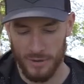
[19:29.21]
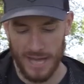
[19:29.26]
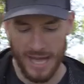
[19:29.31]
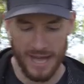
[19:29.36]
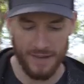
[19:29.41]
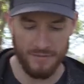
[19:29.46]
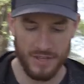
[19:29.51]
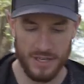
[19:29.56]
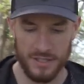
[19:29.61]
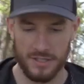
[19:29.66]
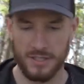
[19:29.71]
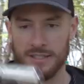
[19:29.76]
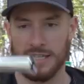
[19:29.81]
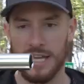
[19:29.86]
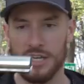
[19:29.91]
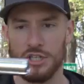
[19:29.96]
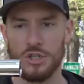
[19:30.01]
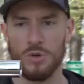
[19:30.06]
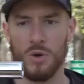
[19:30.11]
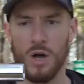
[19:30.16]
I have this? Because
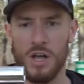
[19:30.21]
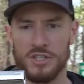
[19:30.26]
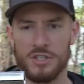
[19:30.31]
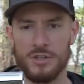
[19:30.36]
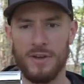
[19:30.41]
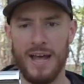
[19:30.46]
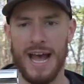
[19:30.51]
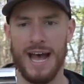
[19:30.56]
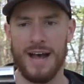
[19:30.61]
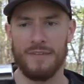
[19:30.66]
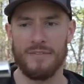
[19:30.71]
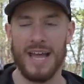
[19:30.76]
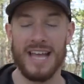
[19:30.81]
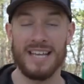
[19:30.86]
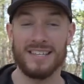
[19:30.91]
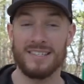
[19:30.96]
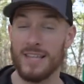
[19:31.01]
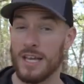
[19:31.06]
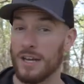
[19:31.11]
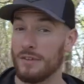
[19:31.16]
I do also have
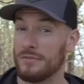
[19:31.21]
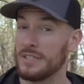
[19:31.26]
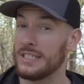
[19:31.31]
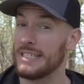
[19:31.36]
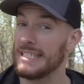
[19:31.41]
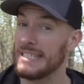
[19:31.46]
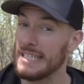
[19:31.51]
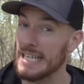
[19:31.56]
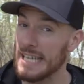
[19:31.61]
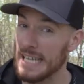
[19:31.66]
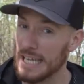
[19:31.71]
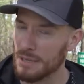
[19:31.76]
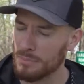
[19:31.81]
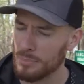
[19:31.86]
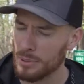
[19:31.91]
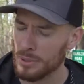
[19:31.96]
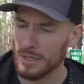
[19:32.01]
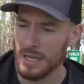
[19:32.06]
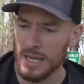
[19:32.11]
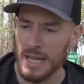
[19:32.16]
a set of
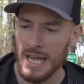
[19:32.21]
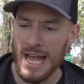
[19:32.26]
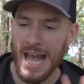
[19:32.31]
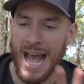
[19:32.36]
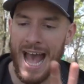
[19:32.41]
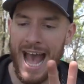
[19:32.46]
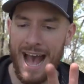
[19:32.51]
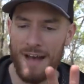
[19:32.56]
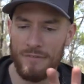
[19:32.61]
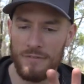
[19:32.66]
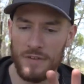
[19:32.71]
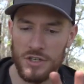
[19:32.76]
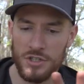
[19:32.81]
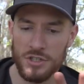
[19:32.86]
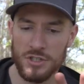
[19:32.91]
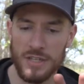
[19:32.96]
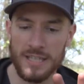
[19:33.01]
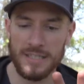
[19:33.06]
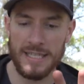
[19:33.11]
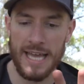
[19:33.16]
deep 1/2
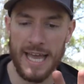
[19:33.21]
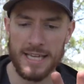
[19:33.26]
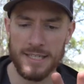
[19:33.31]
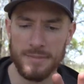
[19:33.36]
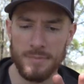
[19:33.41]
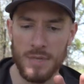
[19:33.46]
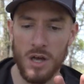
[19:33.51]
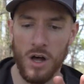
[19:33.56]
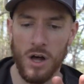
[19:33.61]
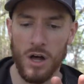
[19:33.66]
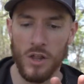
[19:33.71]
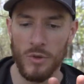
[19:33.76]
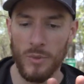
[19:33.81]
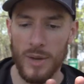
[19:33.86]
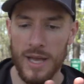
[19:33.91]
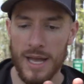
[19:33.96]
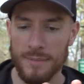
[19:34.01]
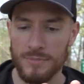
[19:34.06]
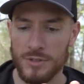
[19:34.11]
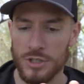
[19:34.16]
inch that takes me all the
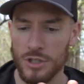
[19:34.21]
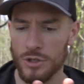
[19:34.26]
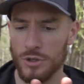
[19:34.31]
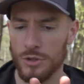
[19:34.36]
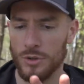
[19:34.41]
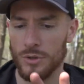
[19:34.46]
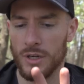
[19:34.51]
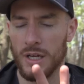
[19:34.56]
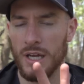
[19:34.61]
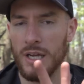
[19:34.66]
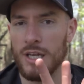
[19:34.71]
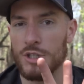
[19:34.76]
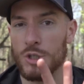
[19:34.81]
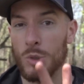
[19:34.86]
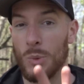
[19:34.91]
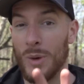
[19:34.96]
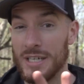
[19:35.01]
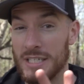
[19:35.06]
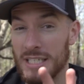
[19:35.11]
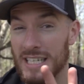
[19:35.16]
way up to
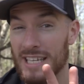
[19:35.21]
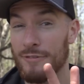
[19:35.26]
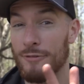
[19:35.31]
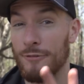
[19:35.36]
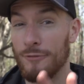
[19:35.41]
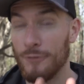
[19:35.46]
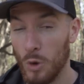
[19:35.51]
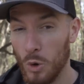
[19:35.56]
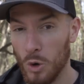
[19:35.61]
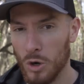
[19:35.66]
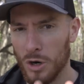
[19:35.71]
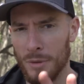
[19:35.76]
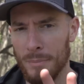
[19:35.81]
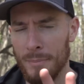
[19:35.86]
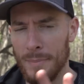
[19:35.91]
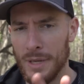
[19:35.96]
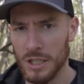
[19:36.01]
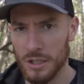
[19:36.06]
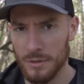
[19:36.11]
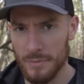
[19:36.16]

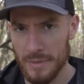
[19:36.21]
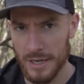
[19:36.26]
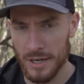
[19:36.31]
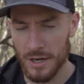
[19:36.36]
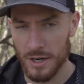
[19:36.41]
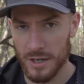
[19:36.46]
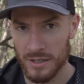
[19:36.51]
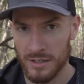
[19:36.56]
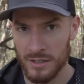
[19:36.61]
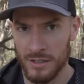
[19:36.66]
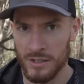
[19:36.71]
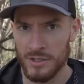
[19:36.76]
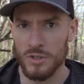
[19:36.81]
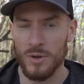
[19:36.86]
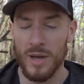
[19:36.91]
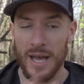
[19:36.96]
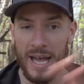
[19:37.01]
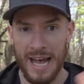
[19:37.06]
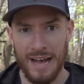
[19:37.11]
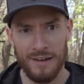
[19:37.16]
24mm.
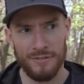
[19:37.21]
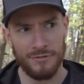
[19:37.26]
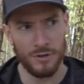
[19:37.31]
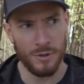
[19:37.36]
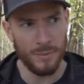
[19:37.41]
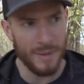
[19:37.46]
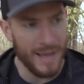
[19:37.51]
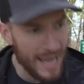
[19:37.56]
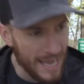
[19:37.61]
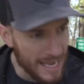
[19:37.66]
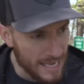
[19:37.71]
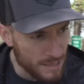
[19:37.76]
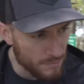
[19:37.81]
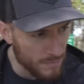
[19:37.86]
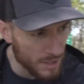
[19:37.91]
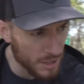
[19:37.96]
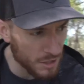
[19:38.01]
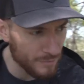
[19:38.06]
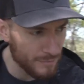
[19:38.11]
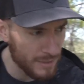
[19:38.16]
So I have from
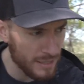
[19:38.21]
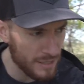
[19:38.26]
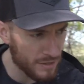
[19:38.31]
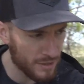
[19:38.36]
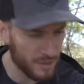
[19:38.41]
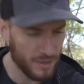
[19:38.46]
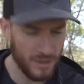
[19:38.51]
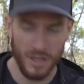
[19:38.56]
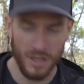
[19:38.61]
8mm